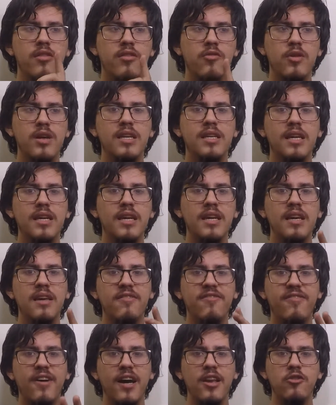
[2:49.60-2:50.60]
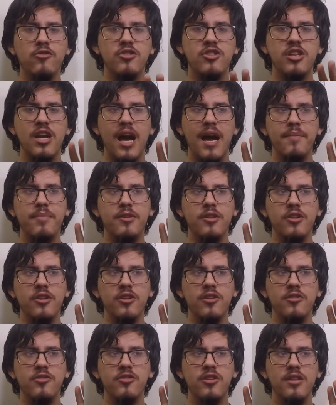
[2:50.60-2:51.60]
3D, Final
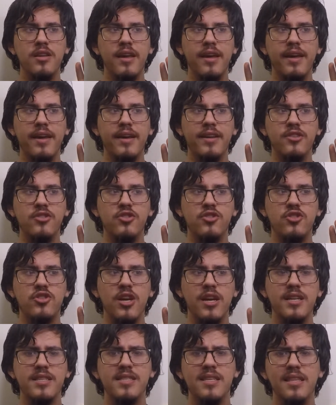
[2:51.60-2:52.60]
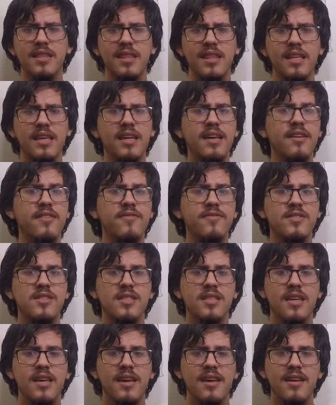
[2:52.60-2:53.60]
Chapter, and Jason
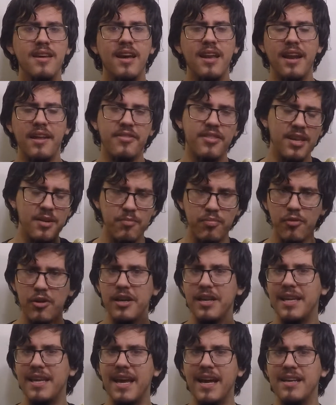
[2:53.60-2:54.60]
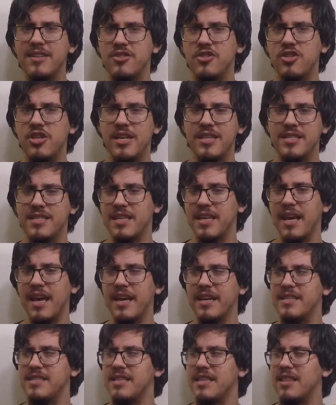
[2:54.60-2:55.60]
Lives. And I think Brittany has Jason
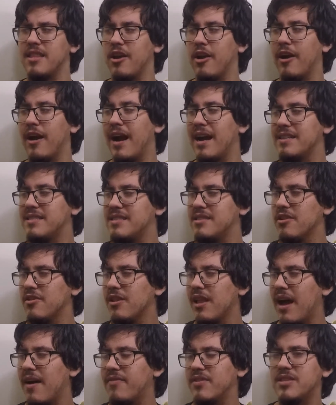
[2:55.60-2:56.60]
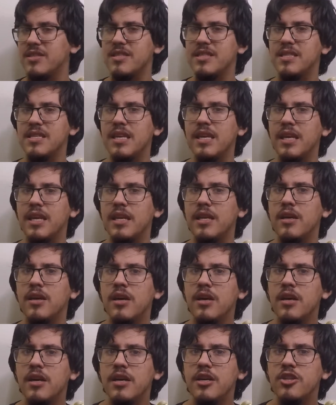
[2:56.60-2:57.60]
X in there. I still haven't seen
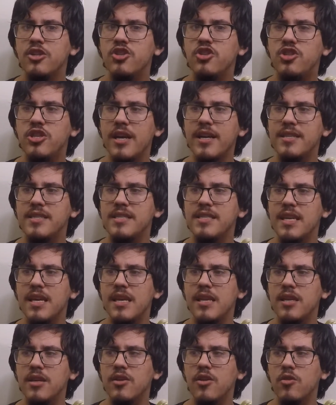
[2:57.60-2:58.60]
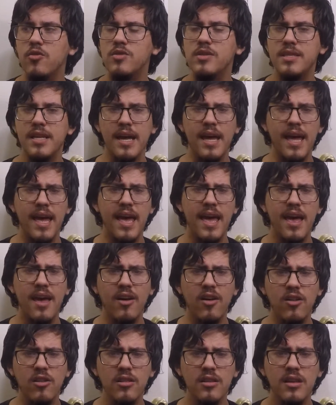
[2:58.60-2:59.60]
Jason Goes to
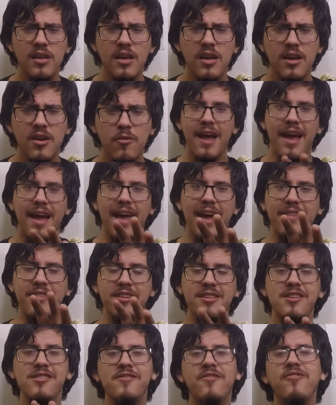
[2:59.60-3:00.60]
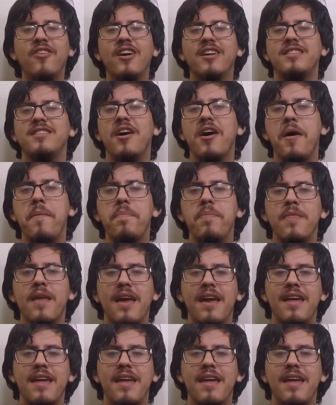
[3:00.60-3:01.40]
Hell. And this is fucked up.